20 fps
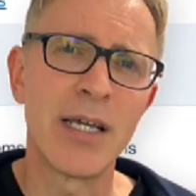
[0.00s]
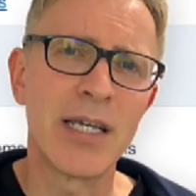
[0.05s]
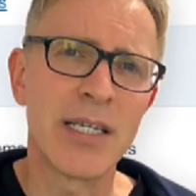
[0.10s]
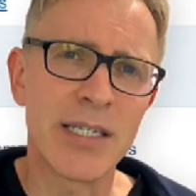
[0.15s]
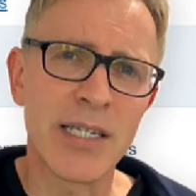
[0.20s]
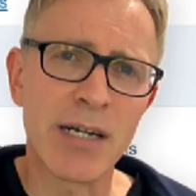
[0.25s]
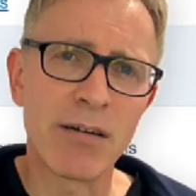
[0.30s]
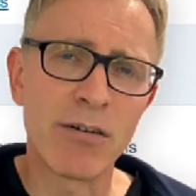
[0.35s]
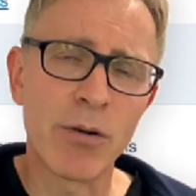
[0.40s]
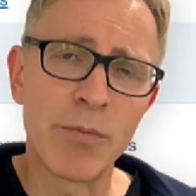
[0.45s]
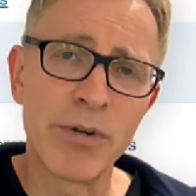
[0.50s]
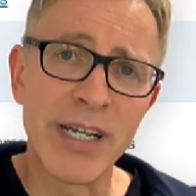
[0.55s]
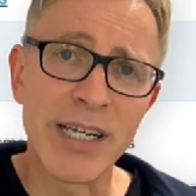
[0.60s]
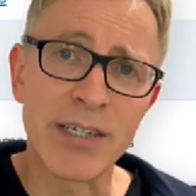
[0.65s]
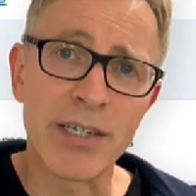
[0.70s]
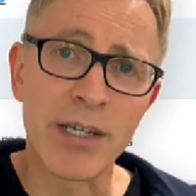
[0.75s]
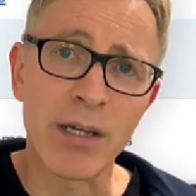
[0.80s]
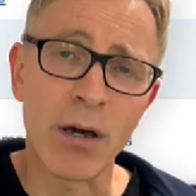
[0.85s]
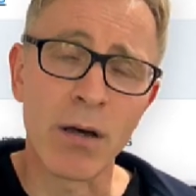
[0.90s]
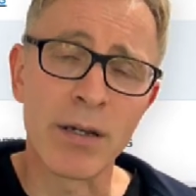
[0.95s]
Xero
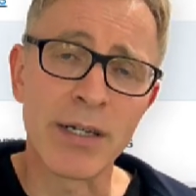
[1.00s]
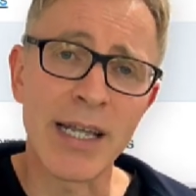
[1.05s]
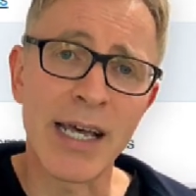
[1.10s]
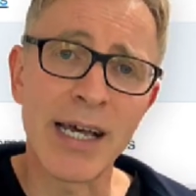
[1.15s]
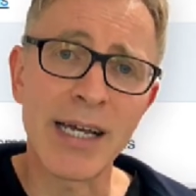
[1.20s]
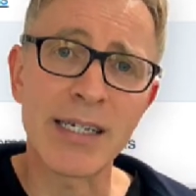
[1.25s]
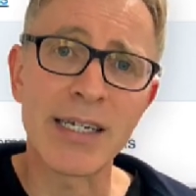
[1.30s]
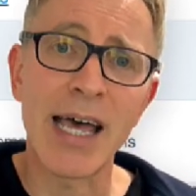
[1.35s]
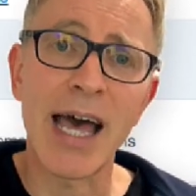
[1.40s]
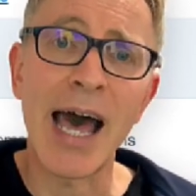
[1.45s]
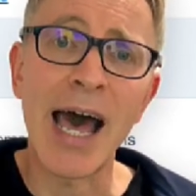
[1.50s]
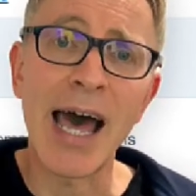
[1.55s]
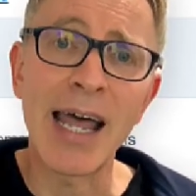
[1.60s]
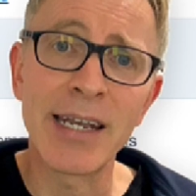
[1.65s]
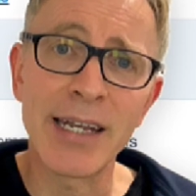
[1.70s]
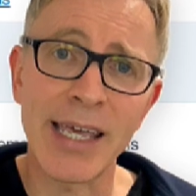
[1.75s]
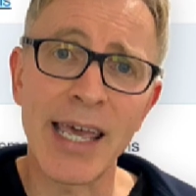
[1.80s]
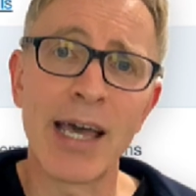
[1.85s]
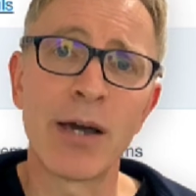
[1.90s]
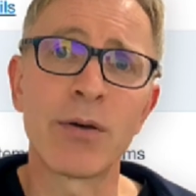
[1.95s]
predicts a contact
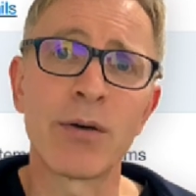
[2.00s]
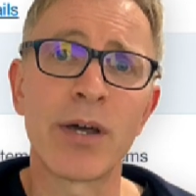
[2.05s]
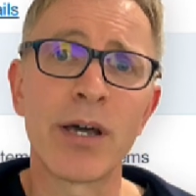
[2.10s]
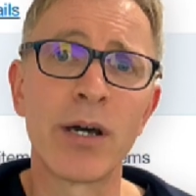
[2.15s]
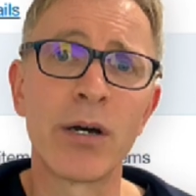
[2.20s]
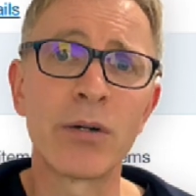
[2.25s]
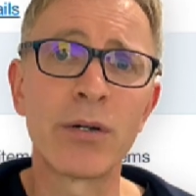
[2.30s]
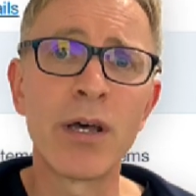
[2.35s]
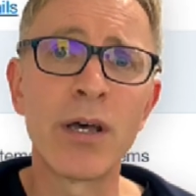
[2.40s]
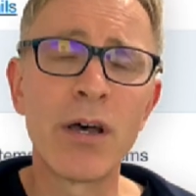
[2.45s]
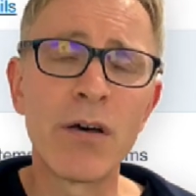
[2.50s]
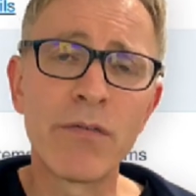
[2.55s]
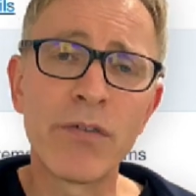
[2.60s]
and account code